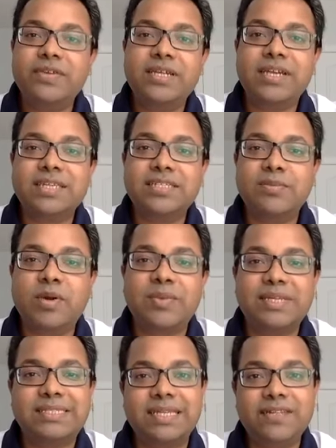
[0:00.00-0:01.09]
introduction about
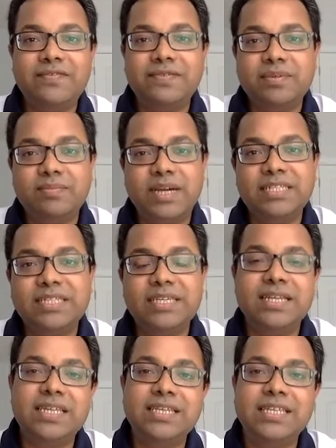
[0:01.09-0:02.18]
myself, my
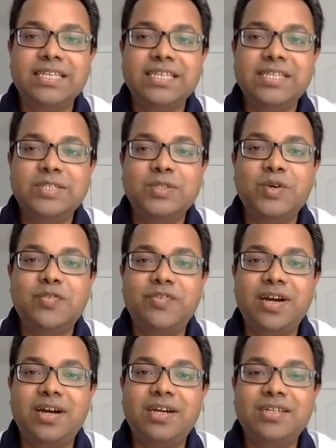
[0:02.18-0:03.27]
journey so
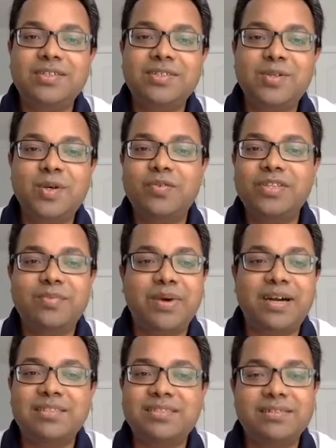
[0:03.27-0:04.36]
far over the
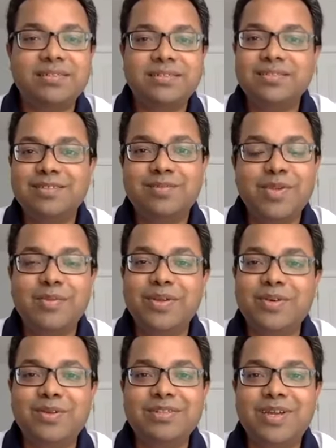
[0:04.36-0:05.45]
past,
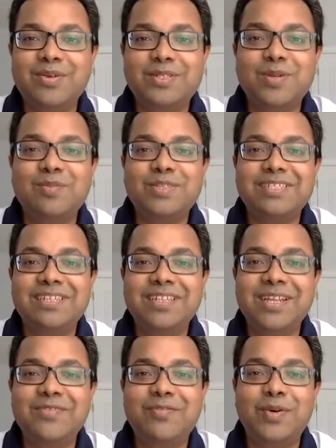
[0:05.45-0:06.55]
maybe now it's almost
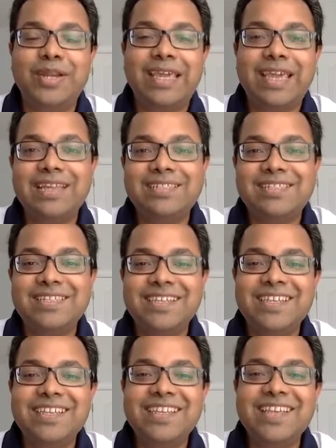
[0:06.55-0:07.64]
nearly four decades.
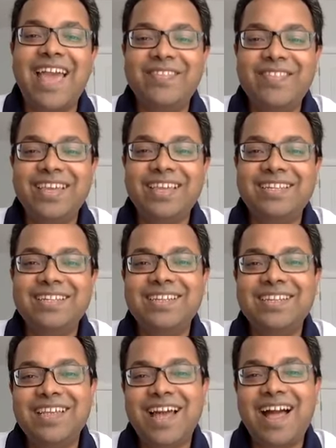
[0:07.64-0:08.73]
And then
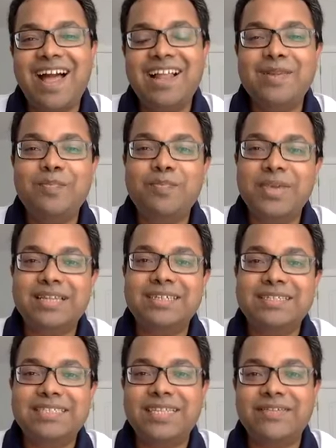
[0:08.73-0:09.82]
I'll pick
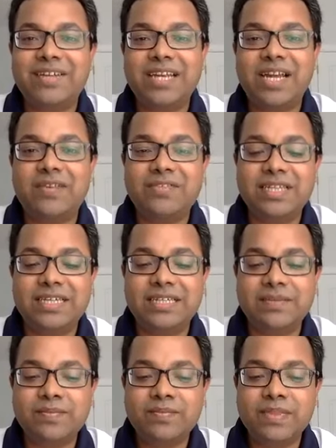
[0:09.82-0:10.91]
several of the
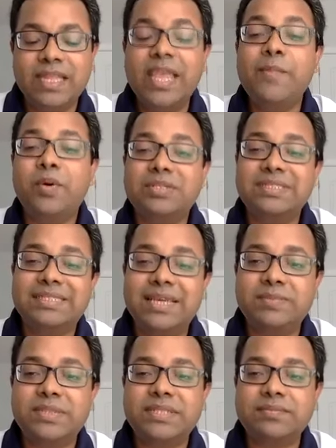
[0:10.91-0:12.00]
important
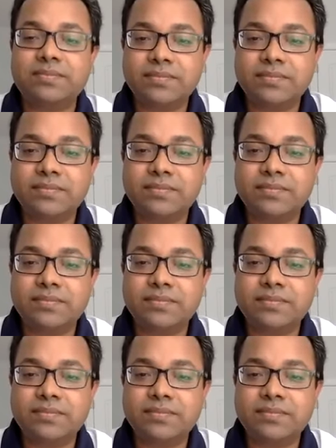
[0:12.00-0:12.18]
steps,